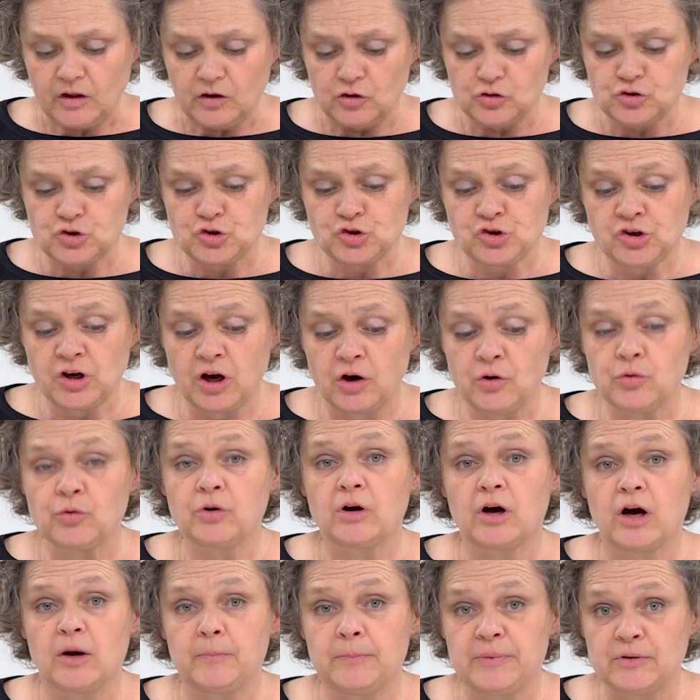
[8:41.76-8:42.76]
to show
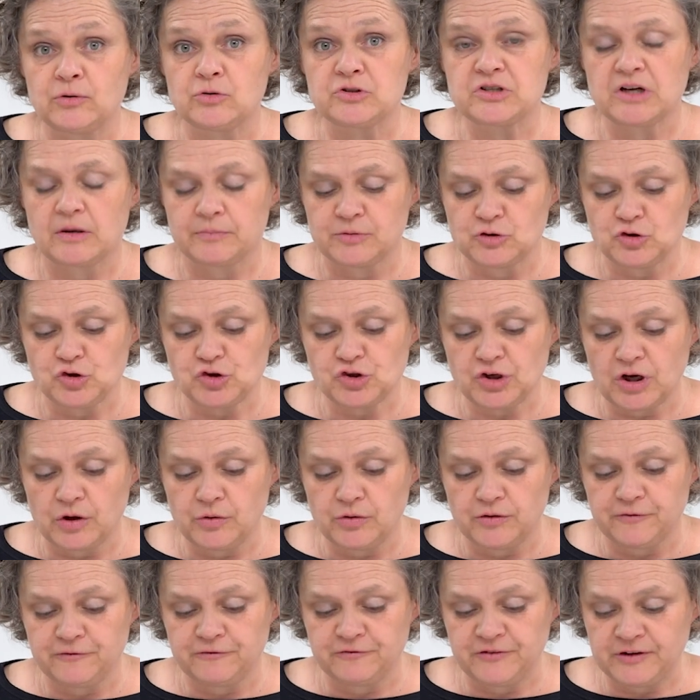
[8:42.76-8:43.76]
a build up and show
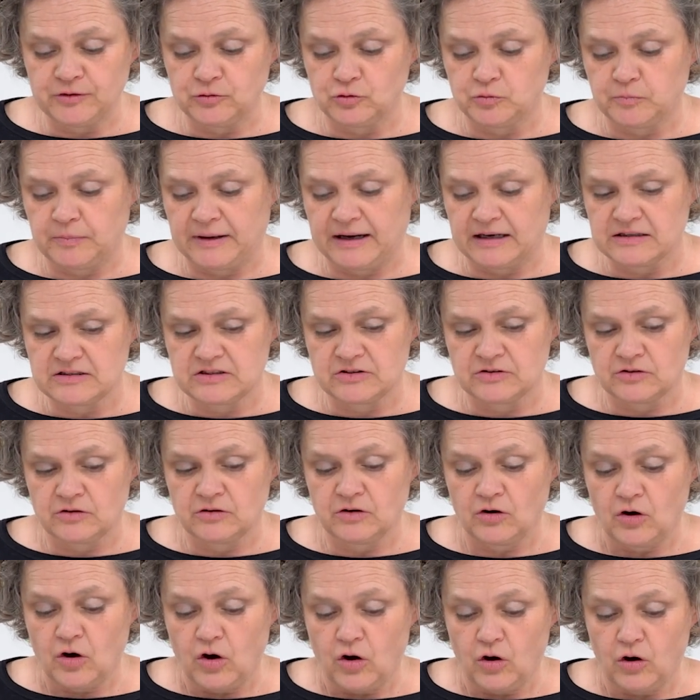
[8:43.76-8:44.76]
a field pattern
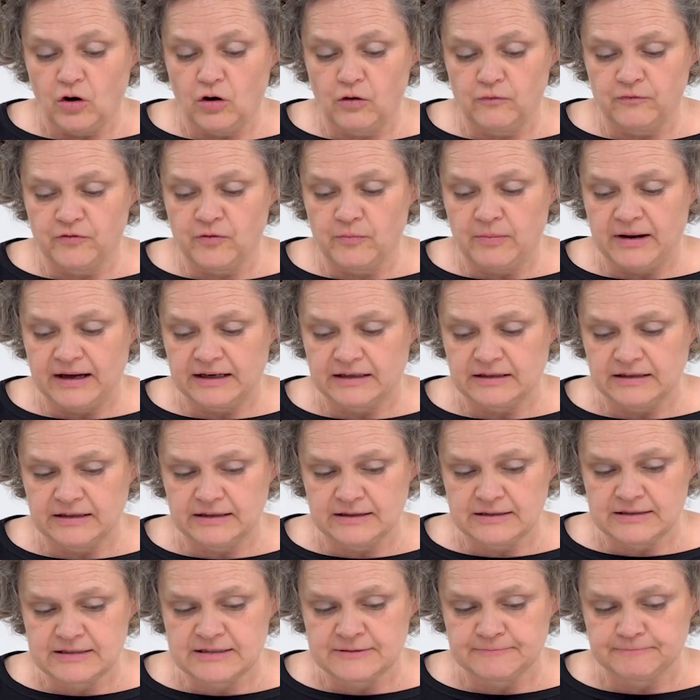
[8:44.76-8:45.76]
of the
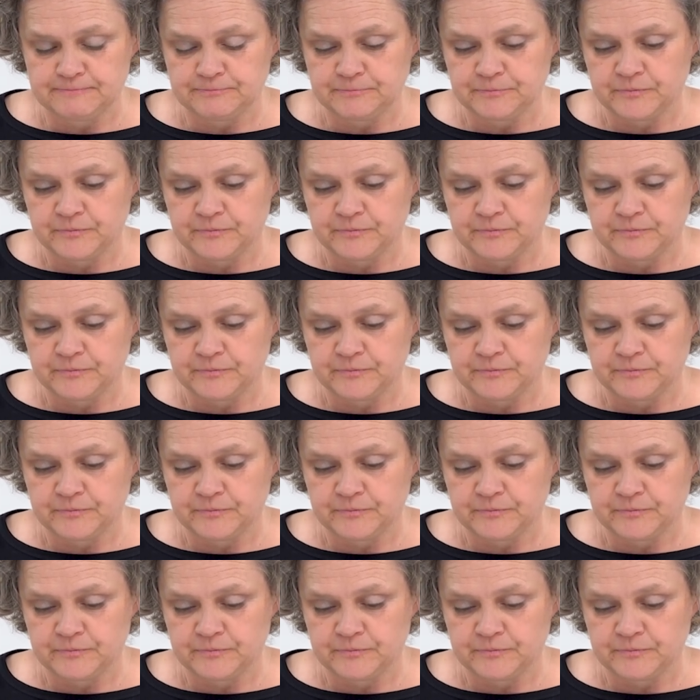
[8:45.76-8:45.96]
magnet.